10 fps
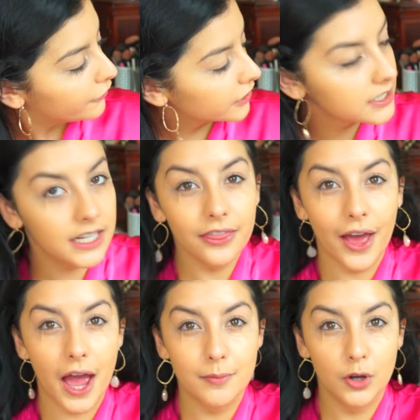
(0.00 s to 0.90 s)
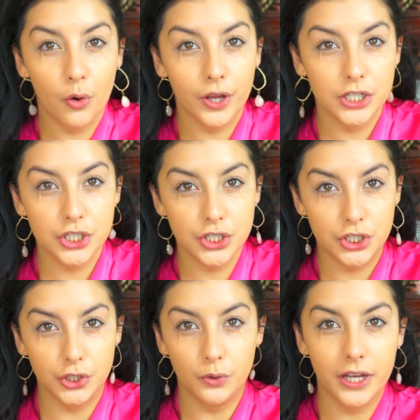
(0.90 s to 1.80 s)
first thing that I'm going to
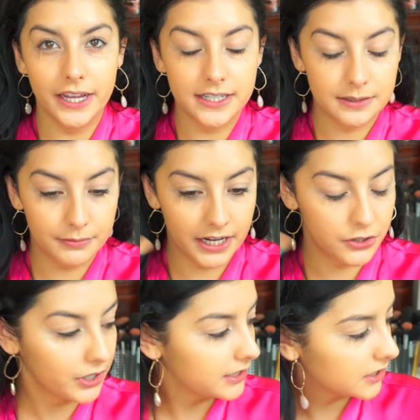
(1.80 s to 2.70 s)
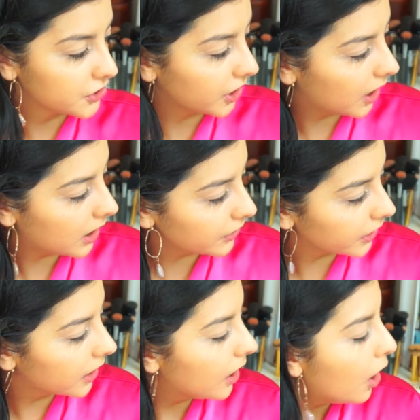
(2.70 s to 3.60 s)
do is my transition
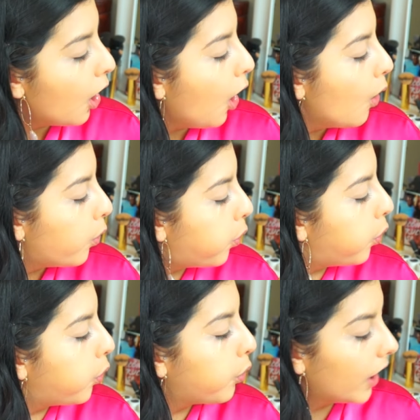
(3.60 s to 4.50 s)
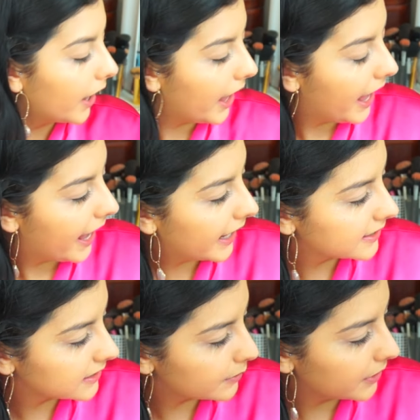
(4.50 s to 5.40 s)
color. And
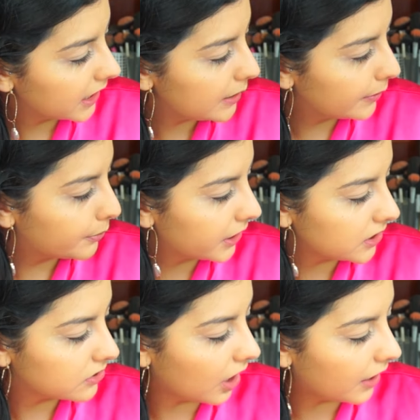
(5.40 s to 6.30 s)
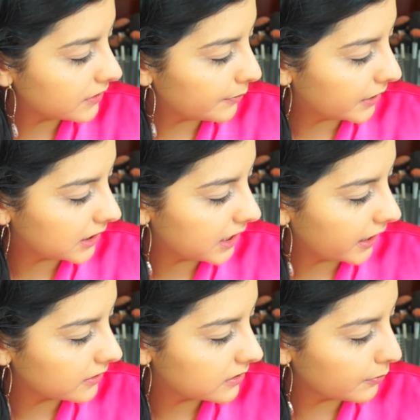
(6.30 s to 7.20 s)
since I'm gonna keep it pretty soft, I'm gonna
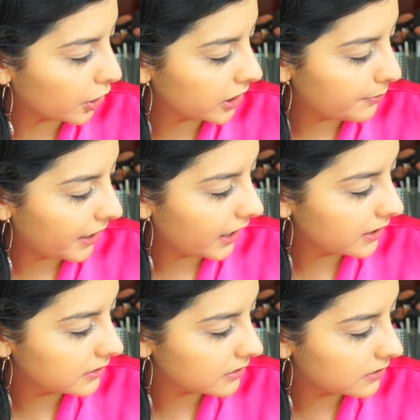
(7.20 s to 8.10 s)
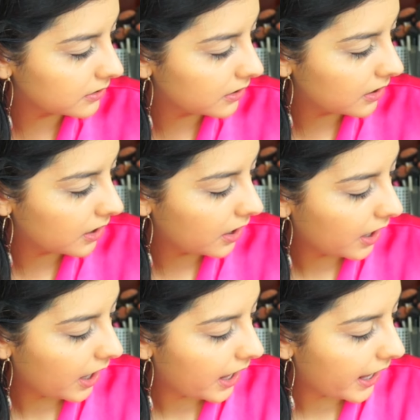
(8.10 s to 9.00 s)
take Smarty Pants
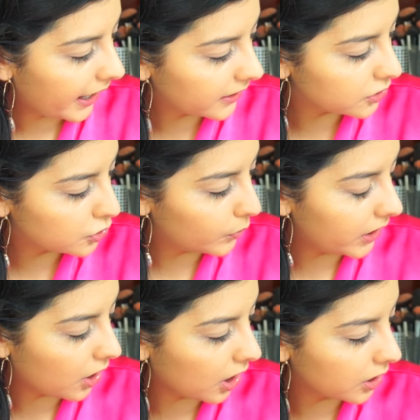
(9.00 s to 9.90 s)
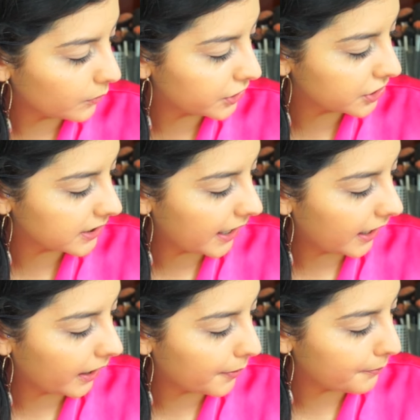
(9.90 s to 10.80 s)
and Sweetheart, which is
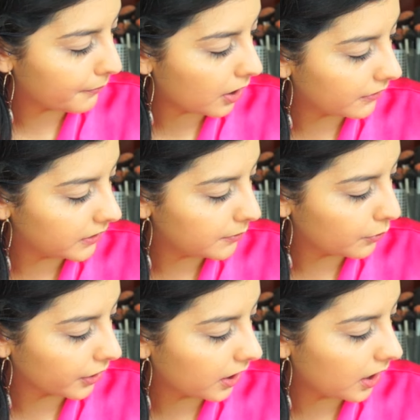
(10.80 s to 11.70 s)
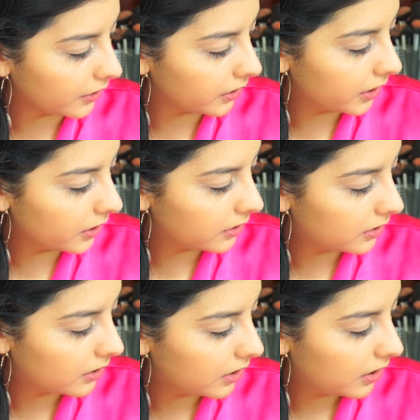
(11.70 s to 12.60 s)
a mauve-y more color.
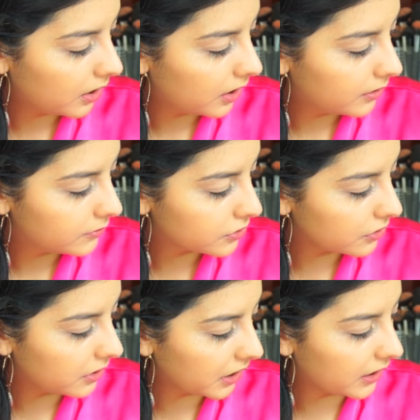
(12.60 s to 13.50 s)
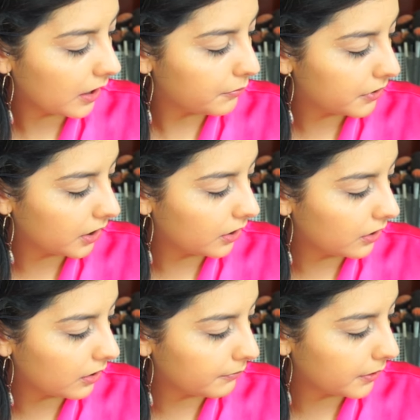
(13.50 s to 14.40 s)
Just gonna get that pretty
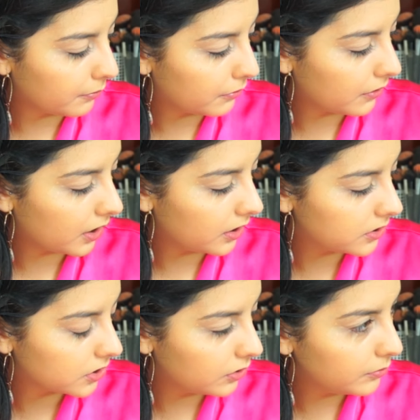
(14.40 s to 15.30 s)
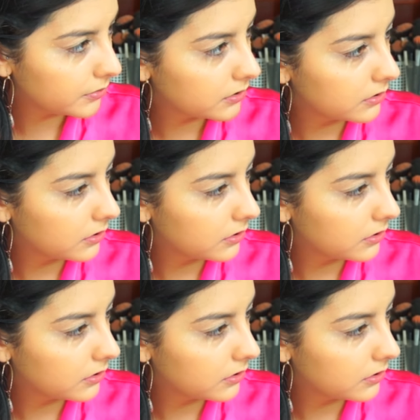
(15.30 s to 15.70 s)
good on my brush. Oops.